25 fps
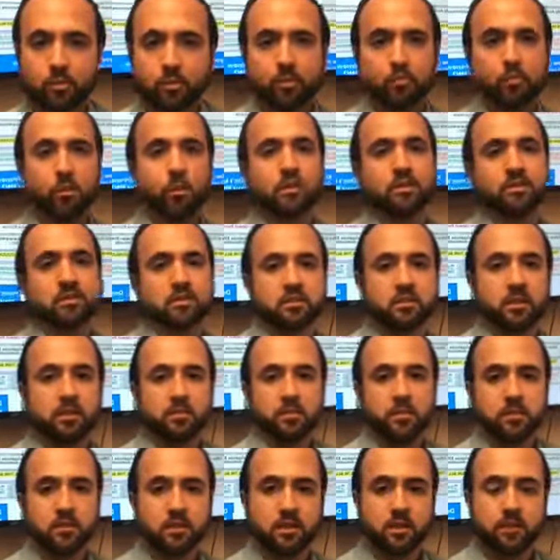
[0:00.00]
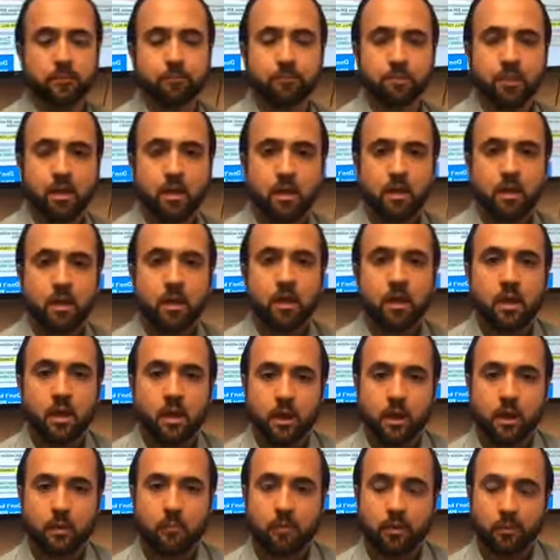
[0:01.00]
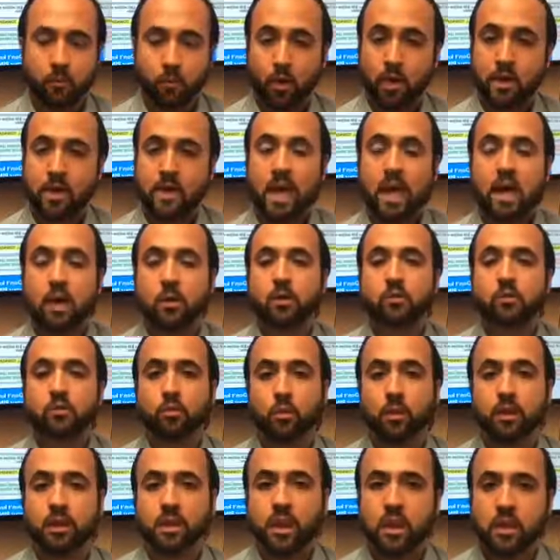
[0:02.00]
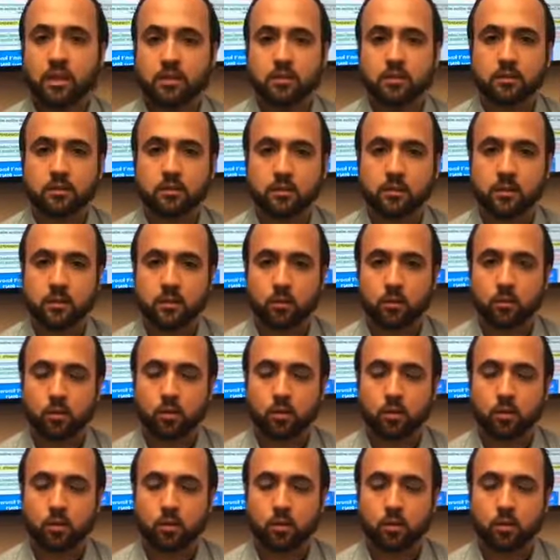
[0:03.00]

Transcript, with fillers: for 2017. Um, right now in 2018,